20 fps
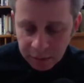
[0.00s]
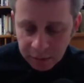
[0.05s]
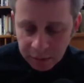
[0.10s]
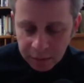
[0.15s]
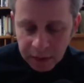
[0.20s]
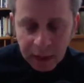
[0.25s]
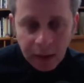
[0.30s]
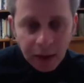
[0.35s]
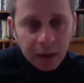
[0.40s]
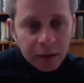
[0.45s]

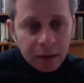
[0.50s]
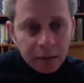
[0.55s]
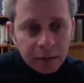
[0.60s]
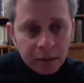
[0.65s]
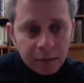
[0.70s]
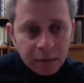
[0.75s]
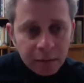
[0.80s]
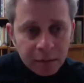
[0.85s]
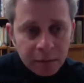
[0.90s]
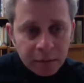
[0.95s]
They are
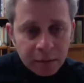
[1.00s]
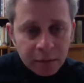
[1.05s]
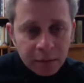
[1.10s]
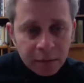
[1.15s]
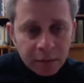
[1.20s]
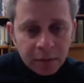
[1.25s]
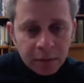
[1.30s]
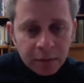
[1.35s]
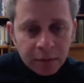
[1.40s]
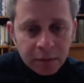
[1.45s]

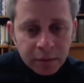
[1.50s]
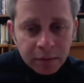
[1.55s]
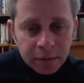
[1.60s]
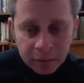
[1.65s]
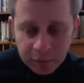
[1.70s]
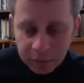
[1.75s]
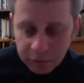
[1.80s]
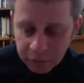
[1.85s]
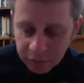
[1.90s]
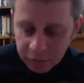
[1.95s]

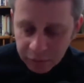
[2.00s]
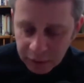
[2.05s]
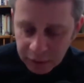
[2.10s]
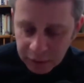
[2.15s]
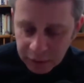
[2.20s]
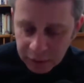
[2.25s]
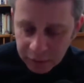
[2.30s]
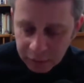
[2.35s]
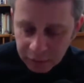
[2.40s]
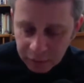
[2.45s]
the
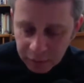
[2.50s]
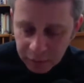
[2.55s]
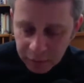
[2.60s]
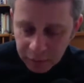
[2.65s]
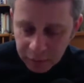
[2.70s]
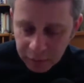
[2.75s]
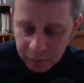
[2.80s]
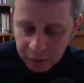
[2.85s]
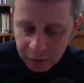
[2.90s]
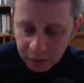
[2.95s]
freedom
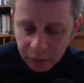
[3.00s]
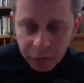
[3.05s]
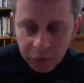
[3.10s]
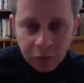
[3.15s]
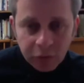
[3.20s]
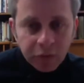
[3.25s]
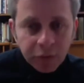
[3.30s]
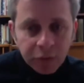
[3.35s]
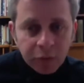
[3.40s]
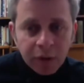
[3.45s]
to
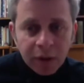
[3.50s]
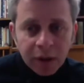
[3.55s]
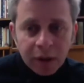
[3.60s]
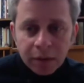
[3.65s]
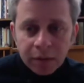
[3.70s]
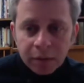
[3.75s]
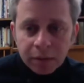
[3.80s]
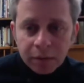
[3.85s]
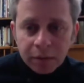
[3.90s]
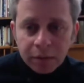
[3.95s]
move
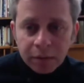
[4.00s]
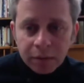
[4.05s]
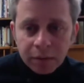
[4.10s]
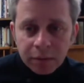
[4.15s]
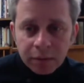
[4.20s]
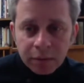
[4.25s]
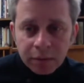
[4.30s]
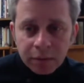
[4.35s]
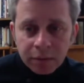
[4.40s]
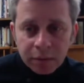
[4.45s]
away
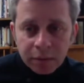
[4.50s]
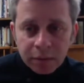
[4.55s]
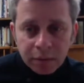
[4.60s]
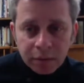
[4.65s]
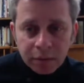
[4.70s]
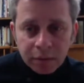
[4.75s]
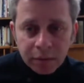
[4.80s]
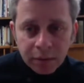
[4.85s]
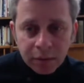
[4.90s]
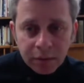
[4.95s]

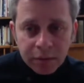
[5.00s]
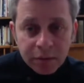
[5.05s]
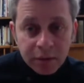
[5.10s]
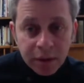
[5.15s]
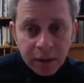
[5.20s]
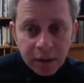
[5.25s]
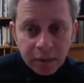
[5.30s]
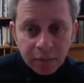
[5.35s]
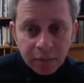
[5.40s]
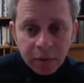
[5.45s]
or
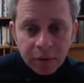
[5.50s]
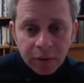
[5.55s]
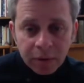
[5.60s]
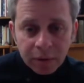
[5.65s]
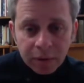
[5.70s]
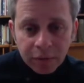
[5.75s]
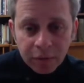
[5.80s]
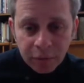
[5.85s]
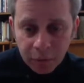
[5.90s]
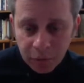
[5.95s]
escape
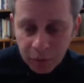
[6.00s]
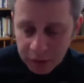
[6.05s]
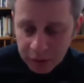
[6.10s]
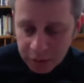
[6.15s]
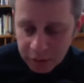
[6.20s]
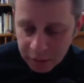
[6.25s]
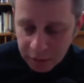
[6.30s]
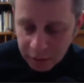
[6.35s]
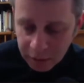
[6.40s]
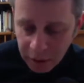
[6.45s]
from
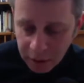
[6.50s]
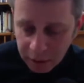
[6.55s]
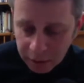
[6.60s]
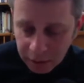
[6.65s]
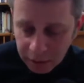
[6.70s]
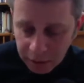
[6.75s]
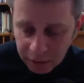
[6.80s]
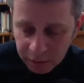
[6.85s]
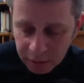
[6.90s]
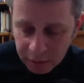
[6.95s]
one's
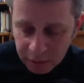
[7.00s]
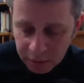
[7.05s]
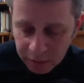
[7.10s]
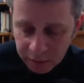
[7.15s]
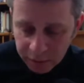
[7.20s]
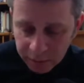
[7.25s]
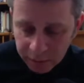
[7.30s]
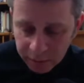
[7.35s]
surroundings,